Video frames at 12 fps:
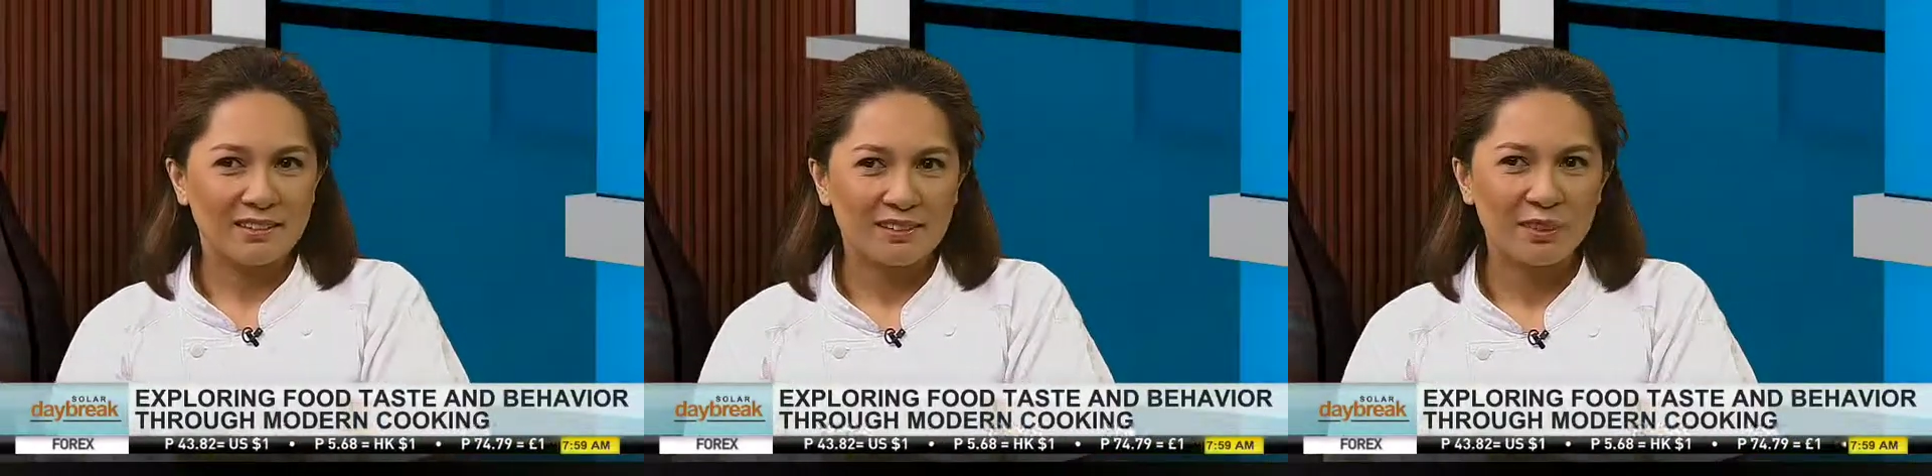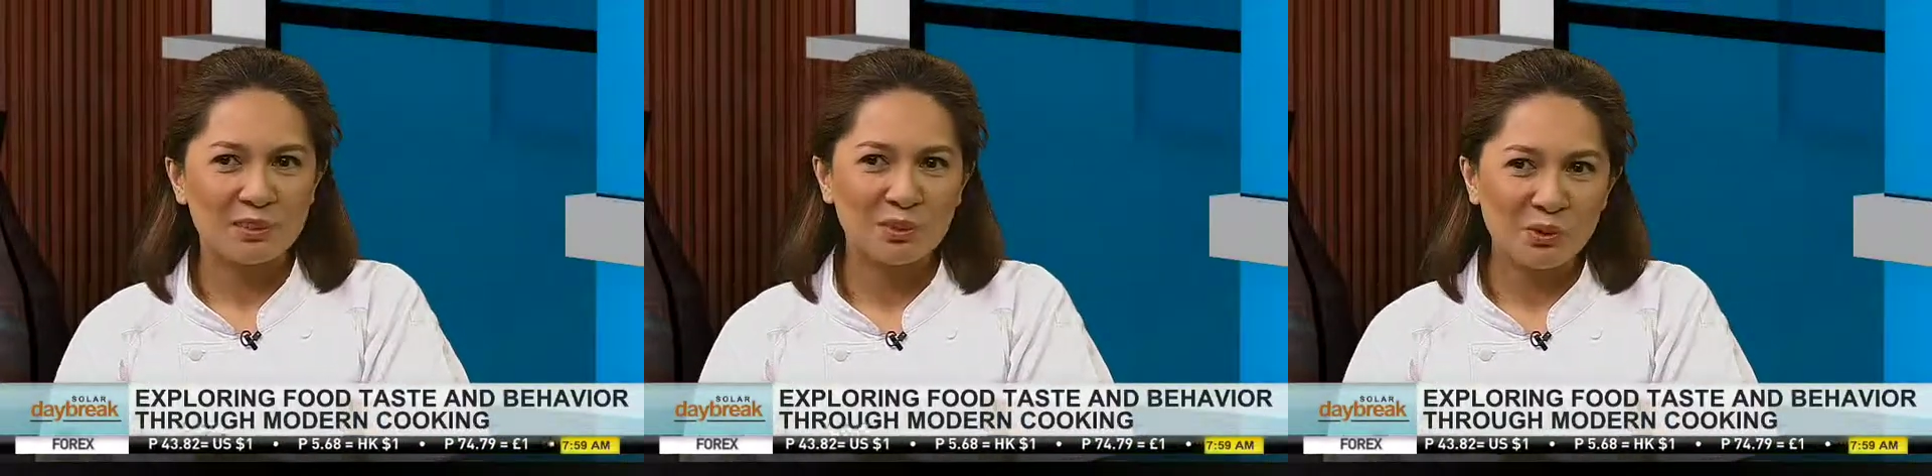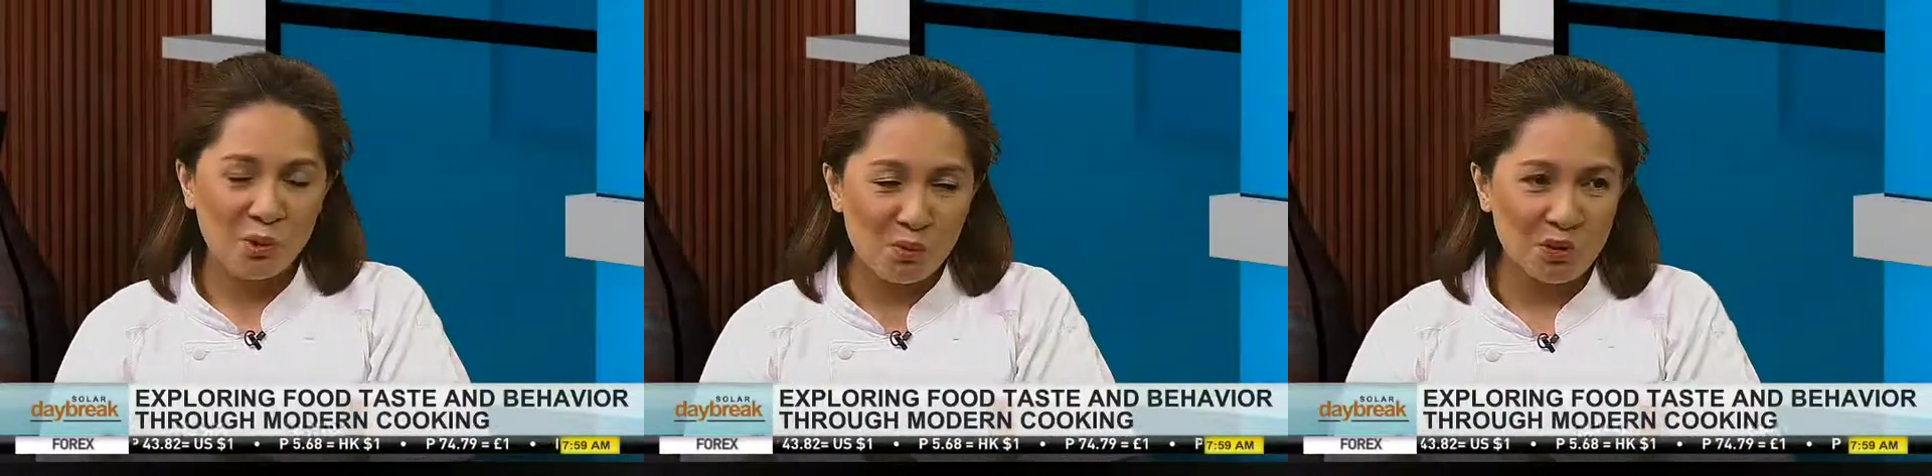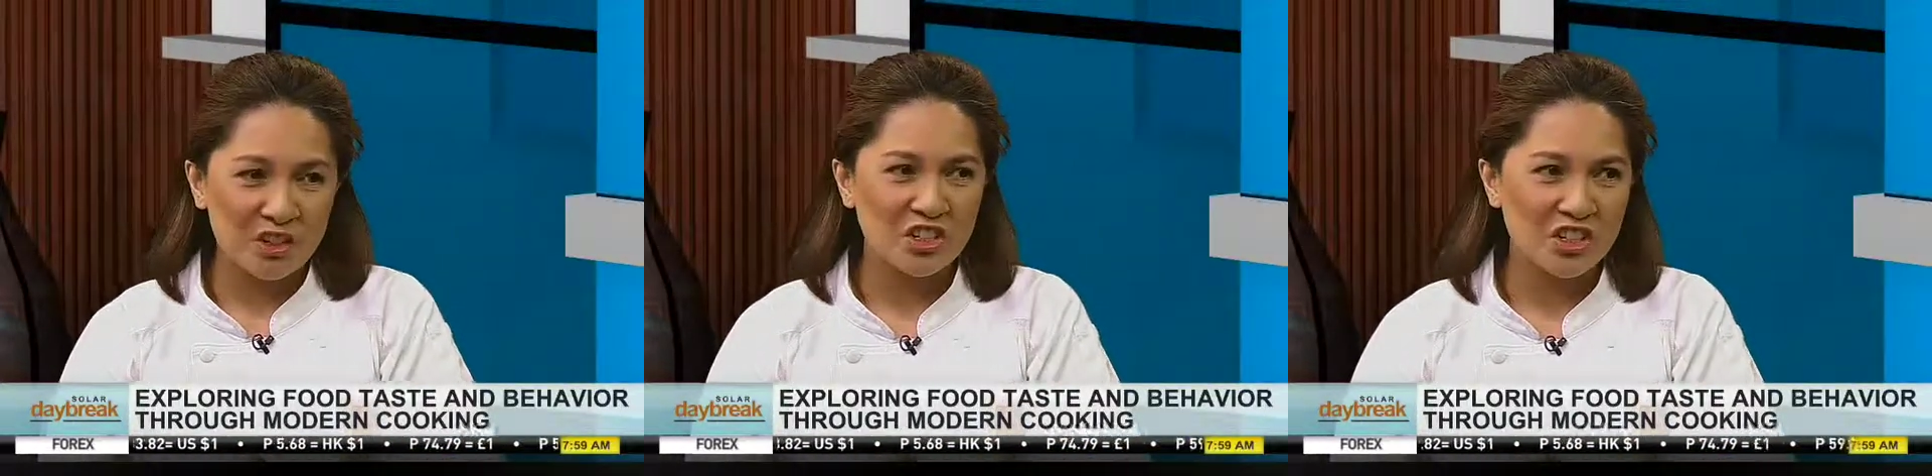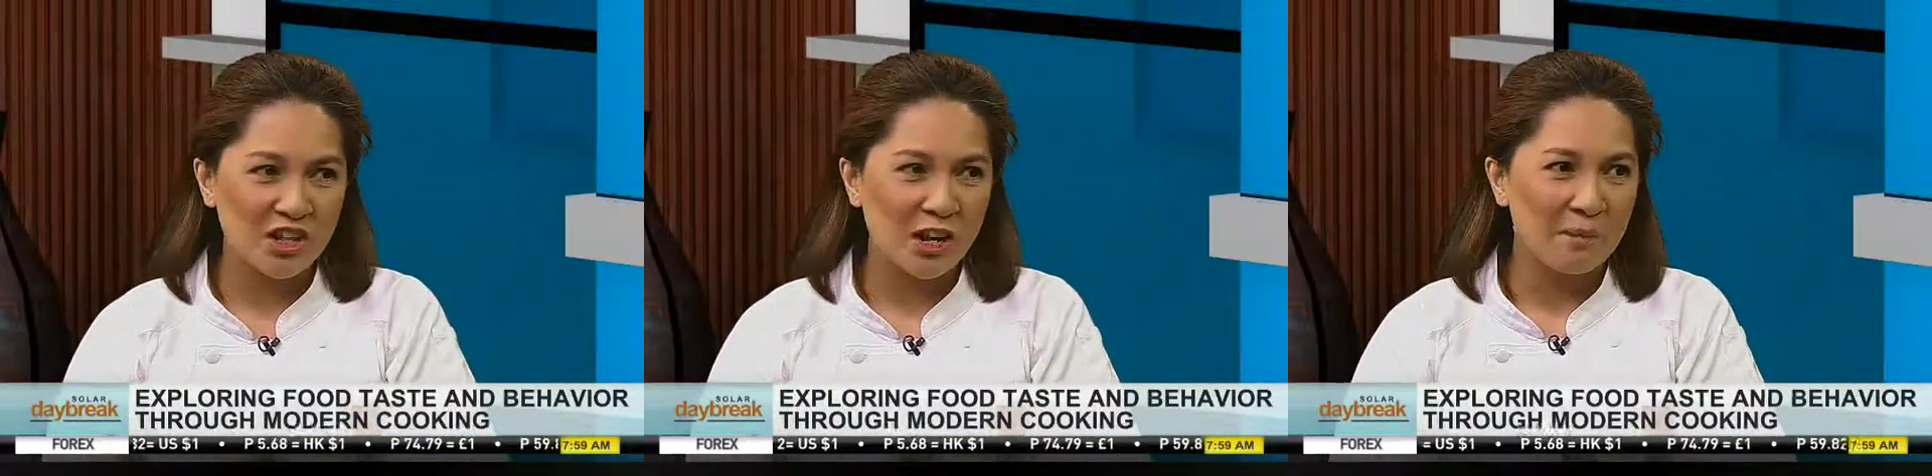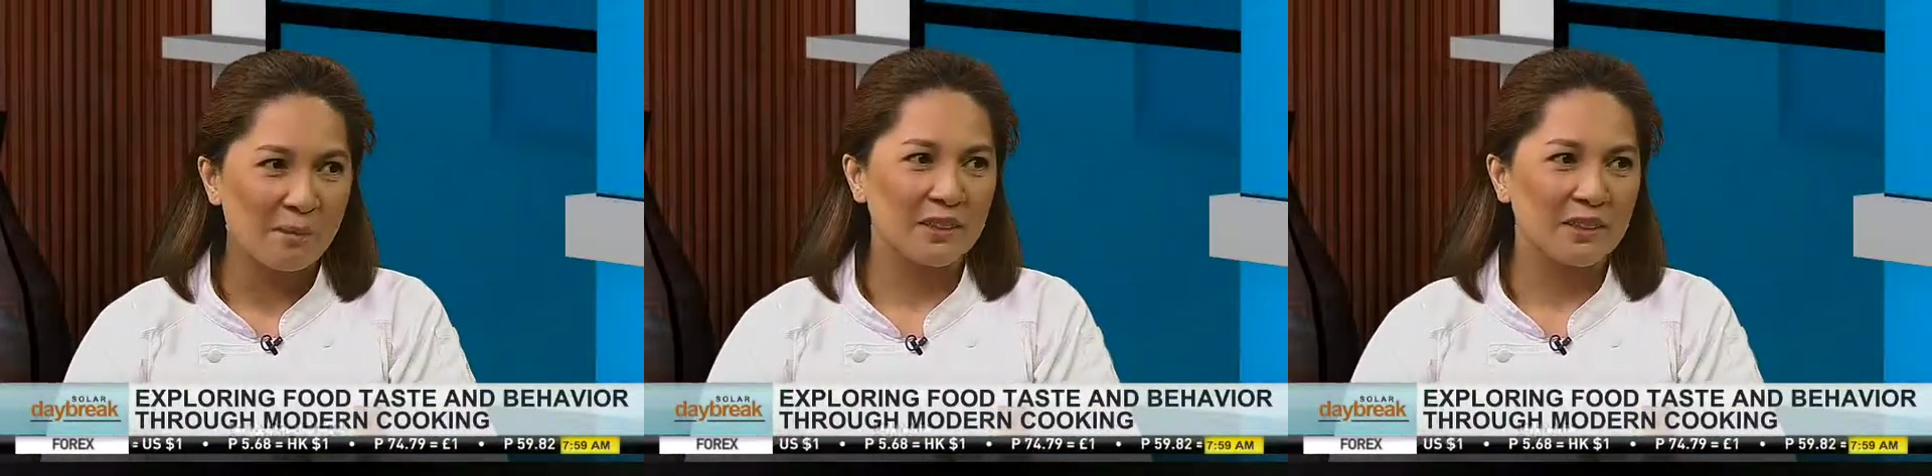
you do a workshop,